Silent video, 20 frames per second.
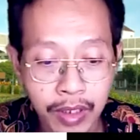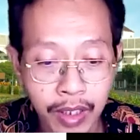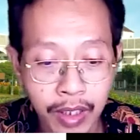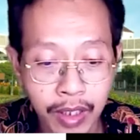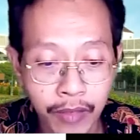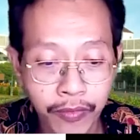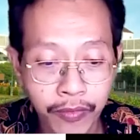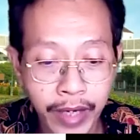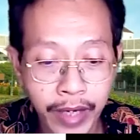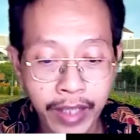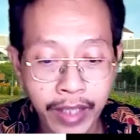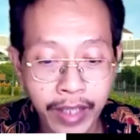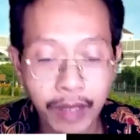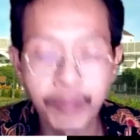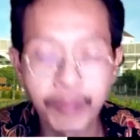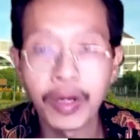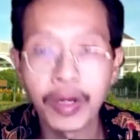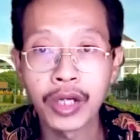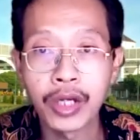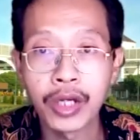a final
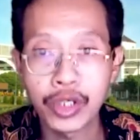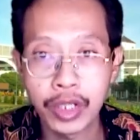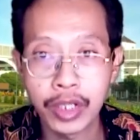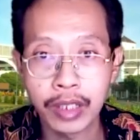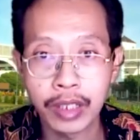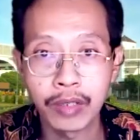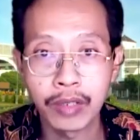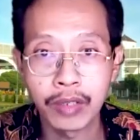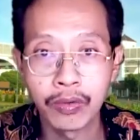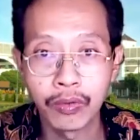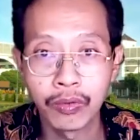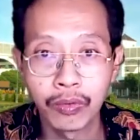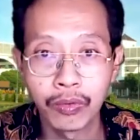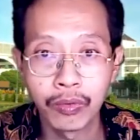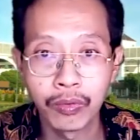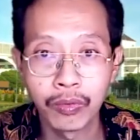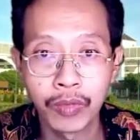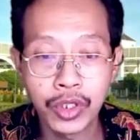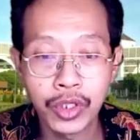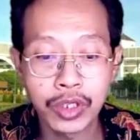project,
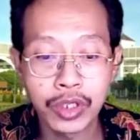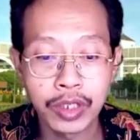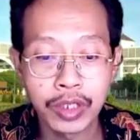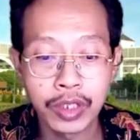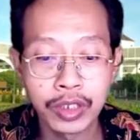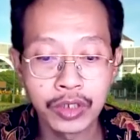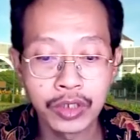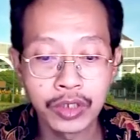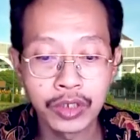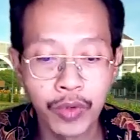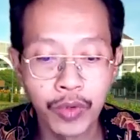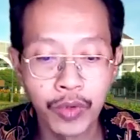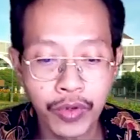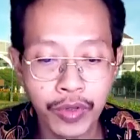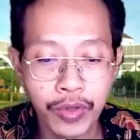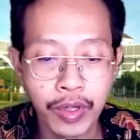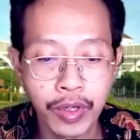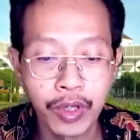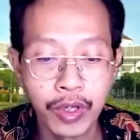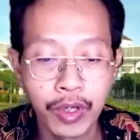which is
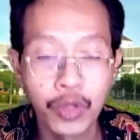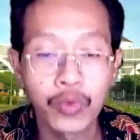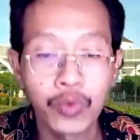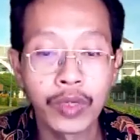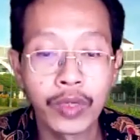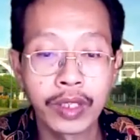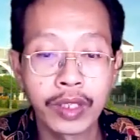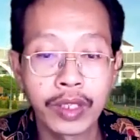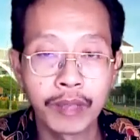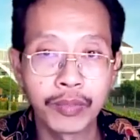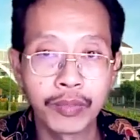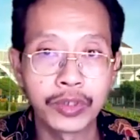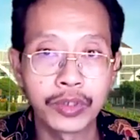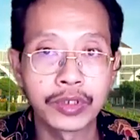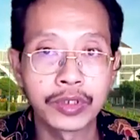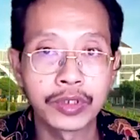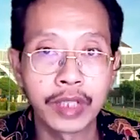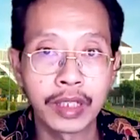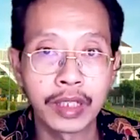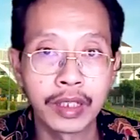worth
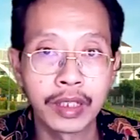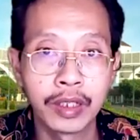20%.